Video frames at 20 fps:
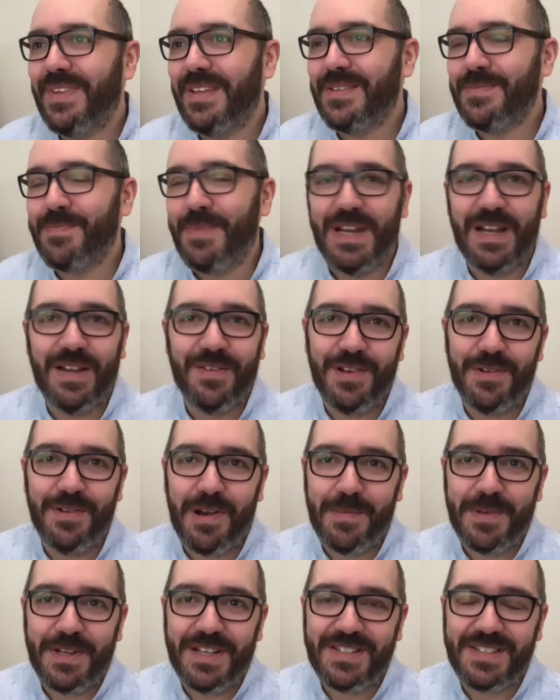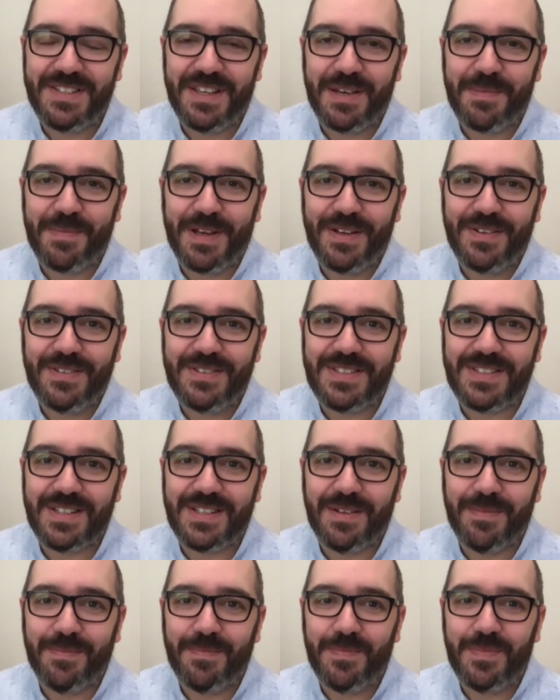it's been lovely reminiscing about
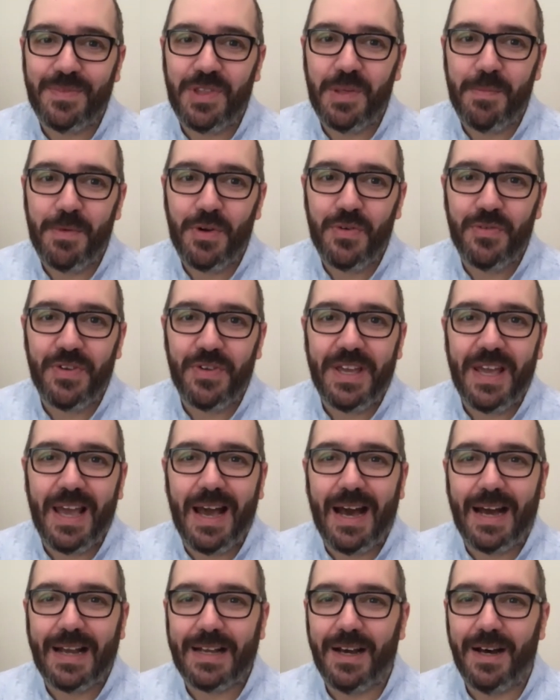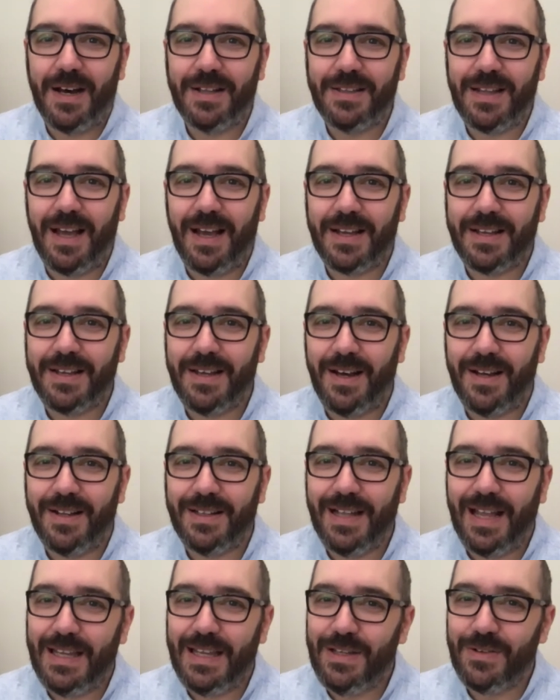um, the movie. Yeah. I can't, I
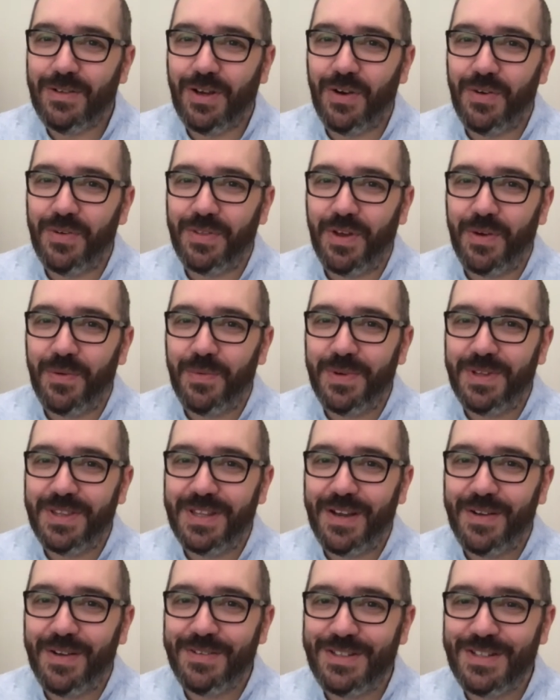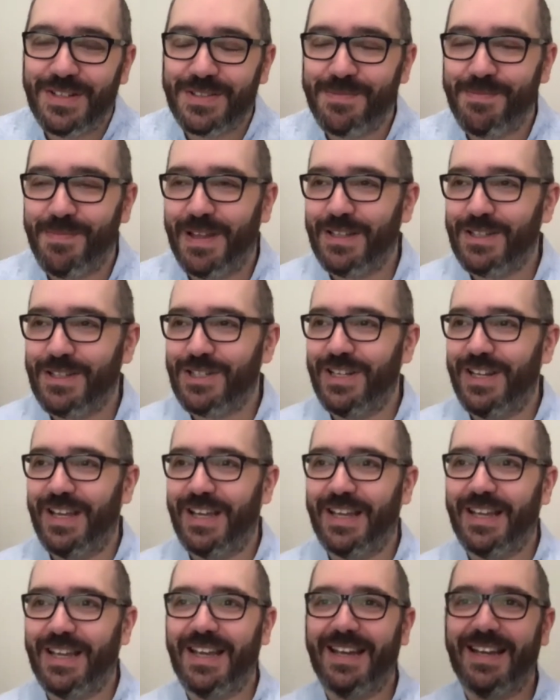can't let you go though without just
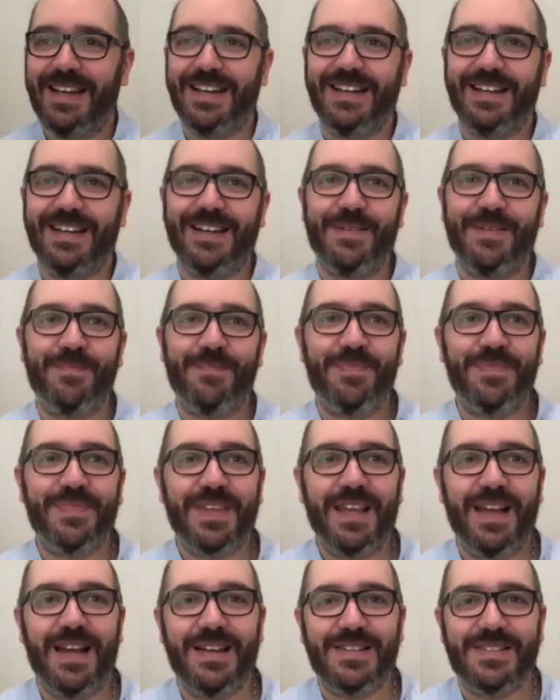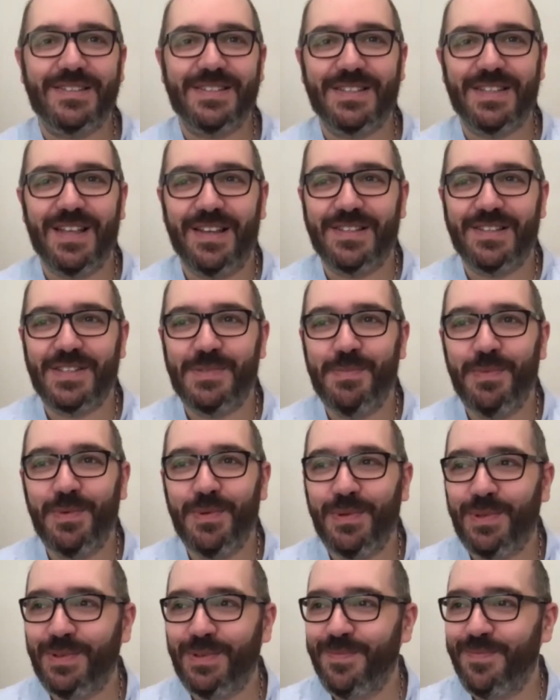mentioning um, a, a,
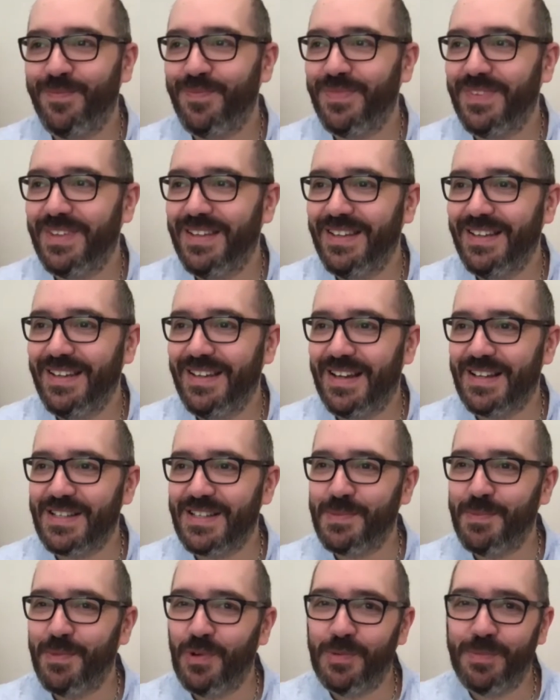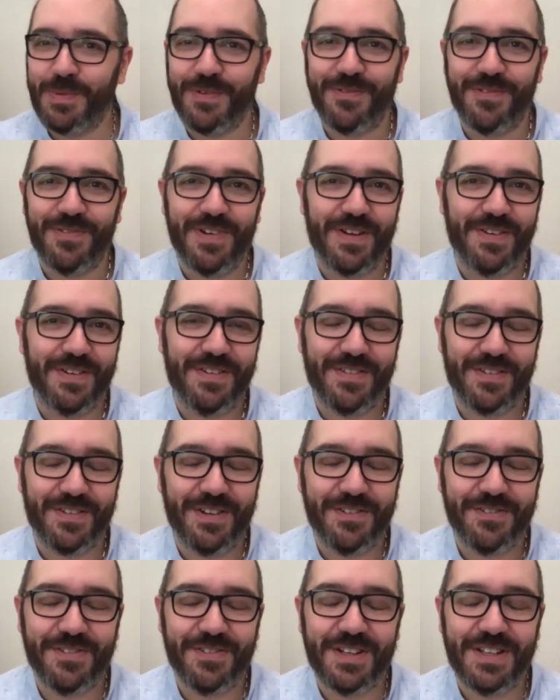small, a small but very,
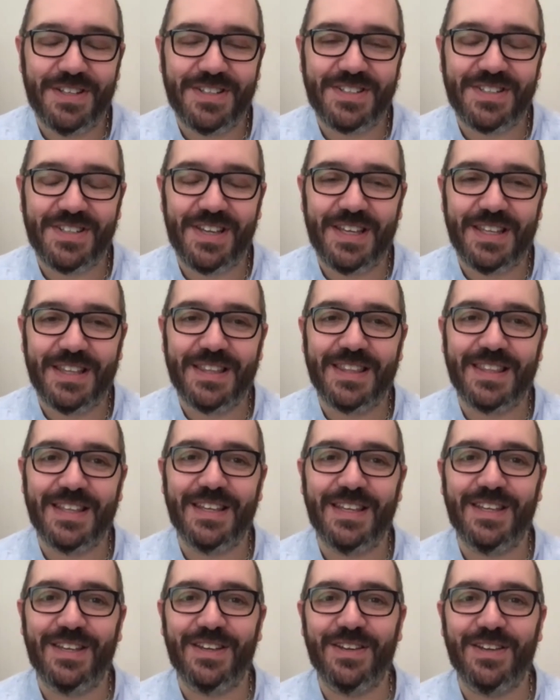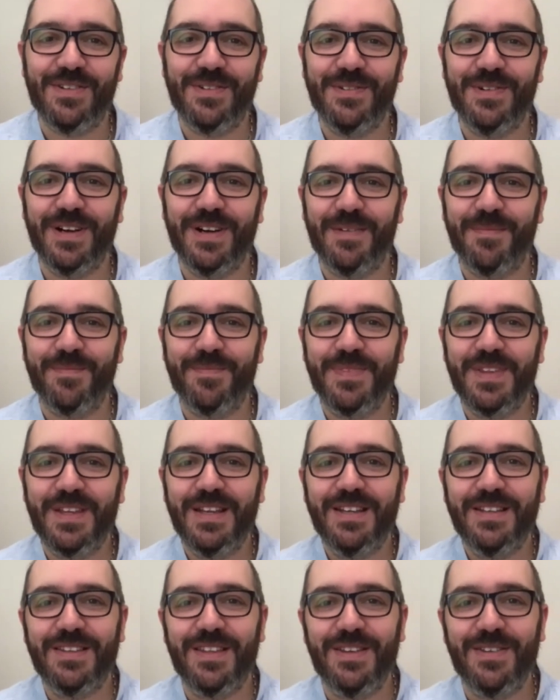very funny scene that you um,
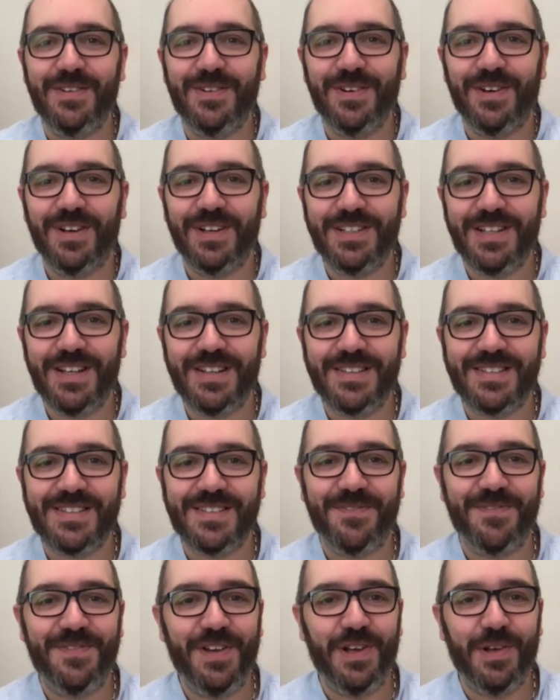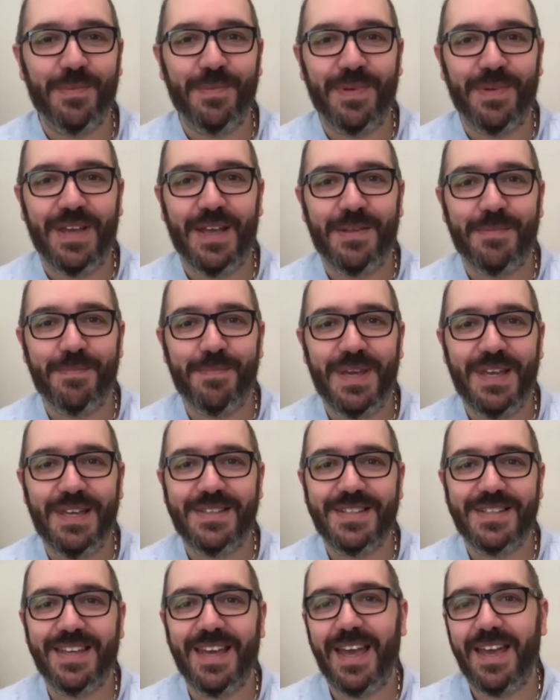that you got a chance to film in
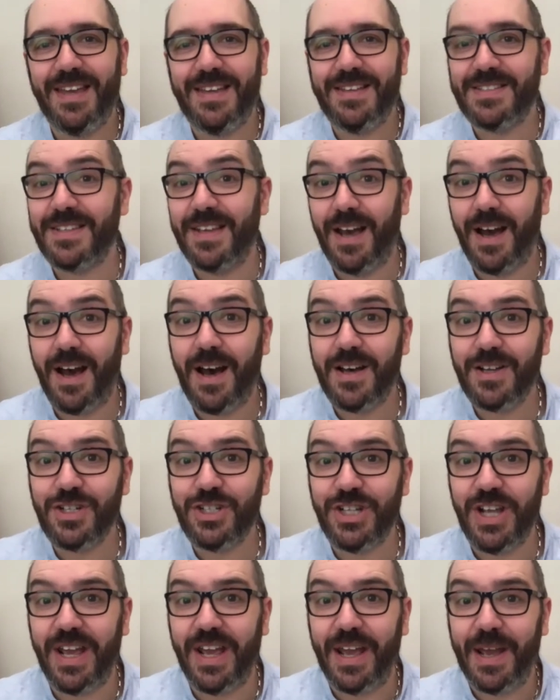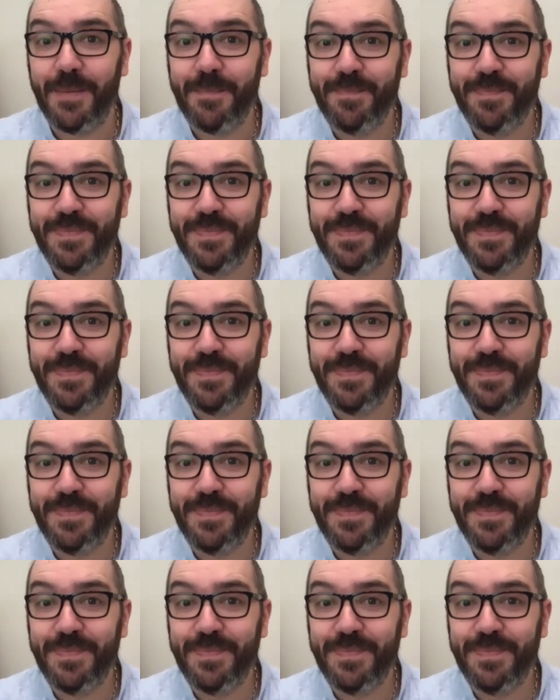Peter Kay's car share.